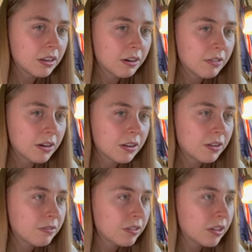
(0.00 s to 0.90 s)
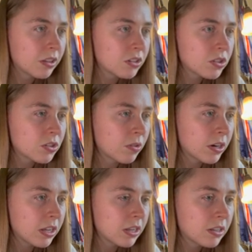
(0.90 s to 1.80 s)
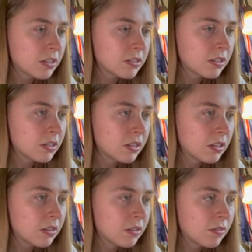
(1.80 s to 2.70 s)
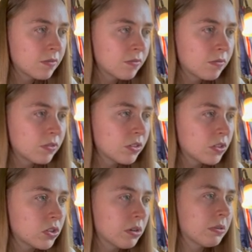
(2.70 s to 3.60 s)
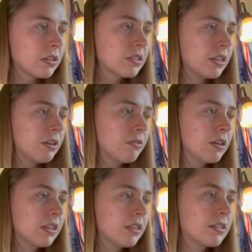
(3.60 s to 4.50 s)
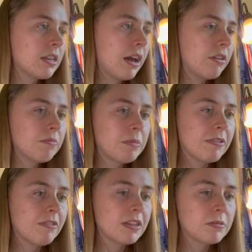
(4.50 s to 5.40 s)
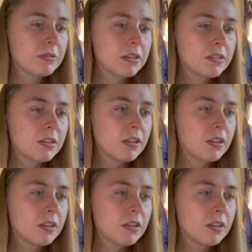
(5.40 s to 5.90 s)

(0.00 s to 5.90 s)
get rid of the shorties. The short ones. Ew, get this out of my face, please.